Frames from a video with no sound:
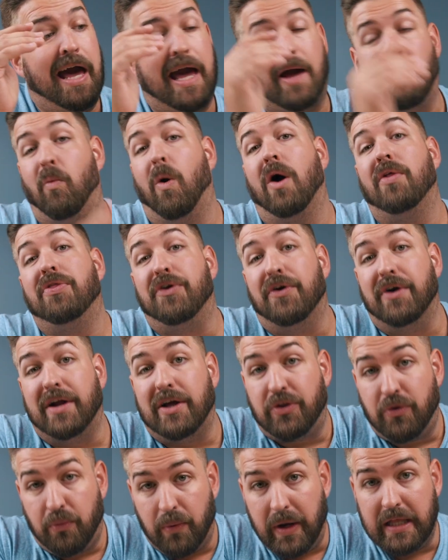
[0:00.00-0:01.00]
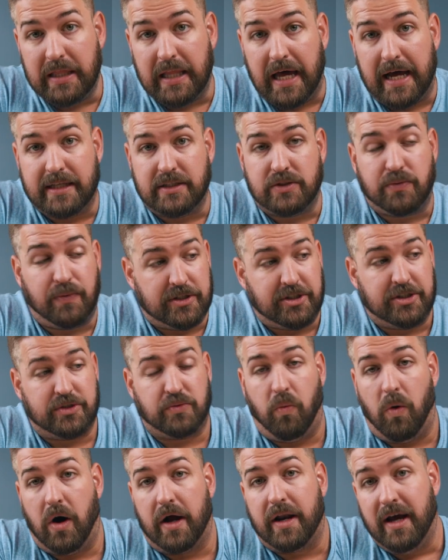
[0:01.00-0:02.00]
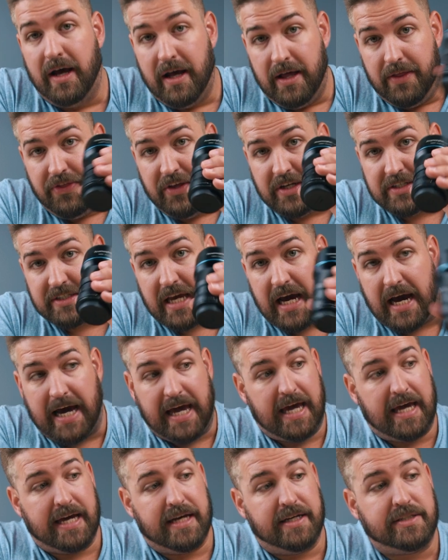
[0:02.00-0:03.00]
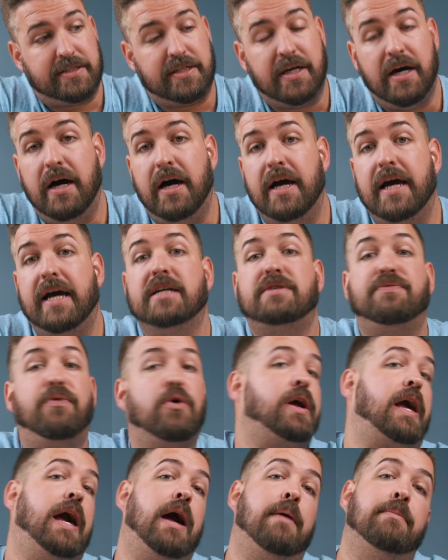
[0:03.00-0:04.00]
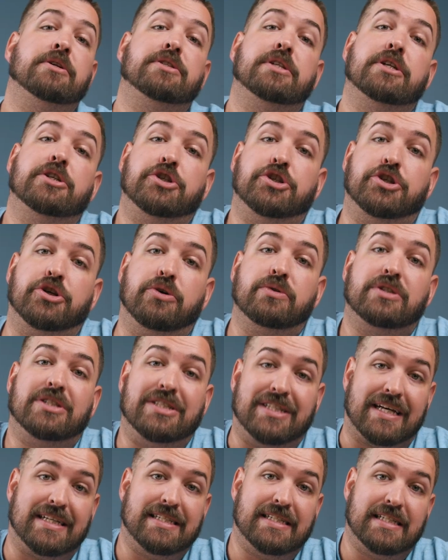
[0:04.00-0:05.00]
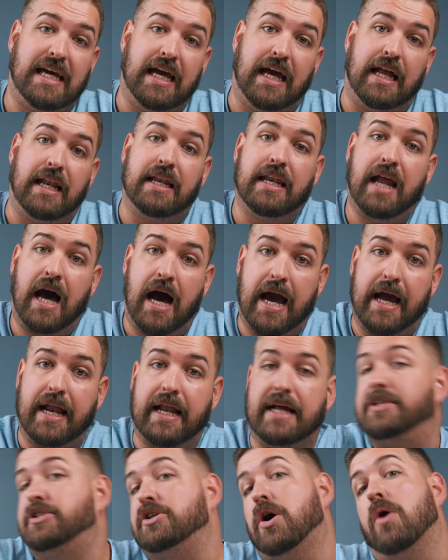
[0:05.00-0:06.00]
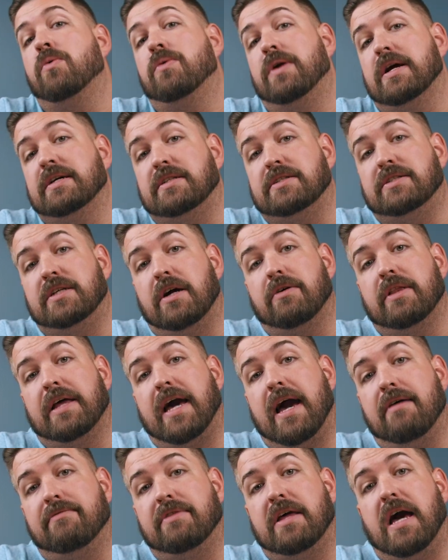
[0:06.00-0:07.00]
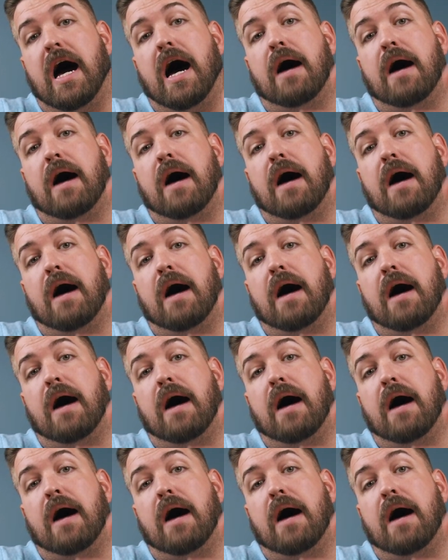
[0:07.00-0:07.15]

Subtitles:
A 1:33 lens, which is what this guy is for cameras that shoot 16:9 and don't necessarily have the